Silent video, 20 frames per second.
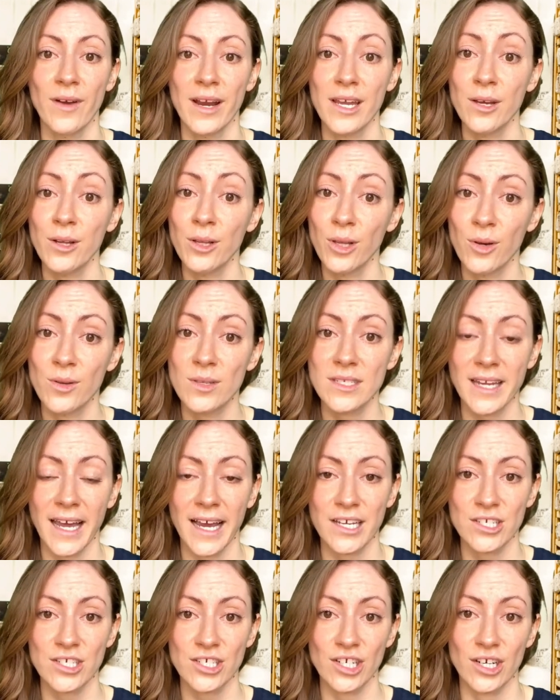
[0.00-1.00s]
very close
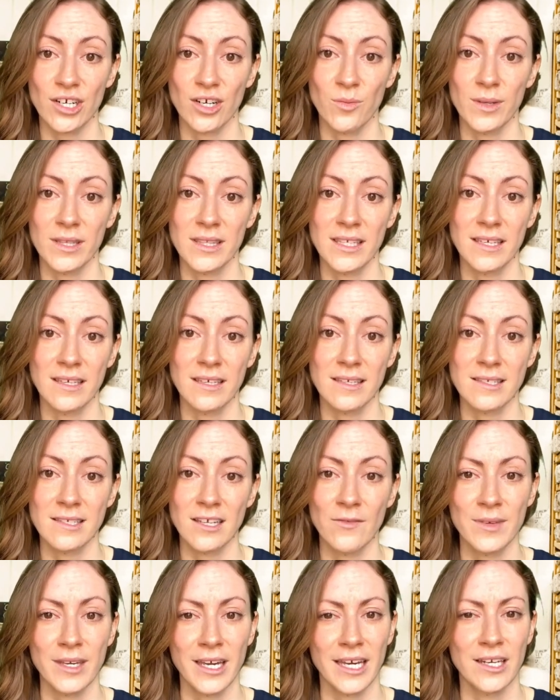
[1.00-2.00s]
texture with these
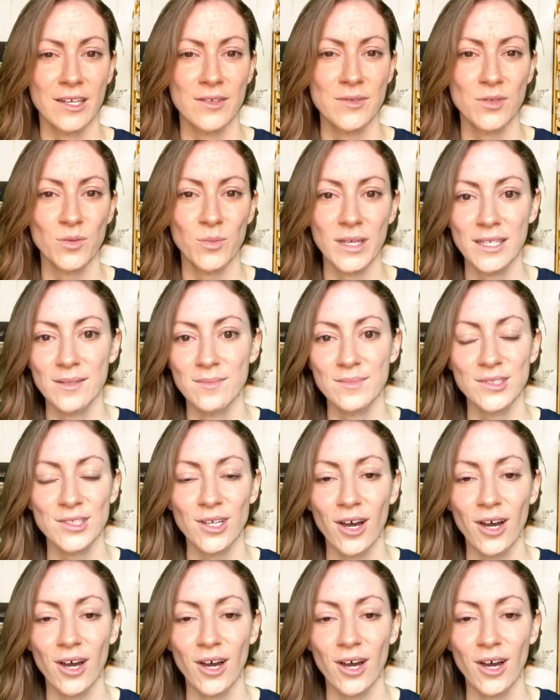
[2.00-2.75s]
lovely kind of sweet,